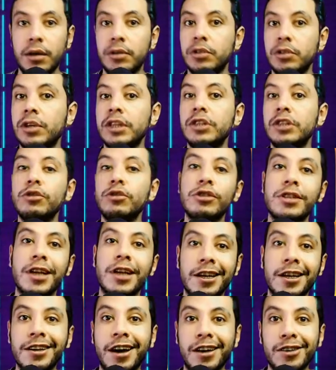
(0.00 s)
you can use
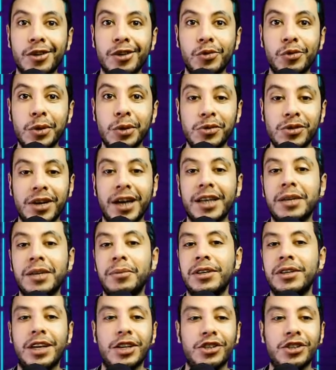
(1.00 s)
any other website,
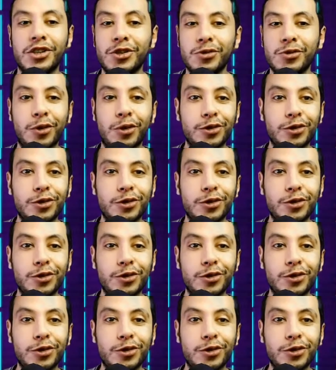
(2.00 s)
but I just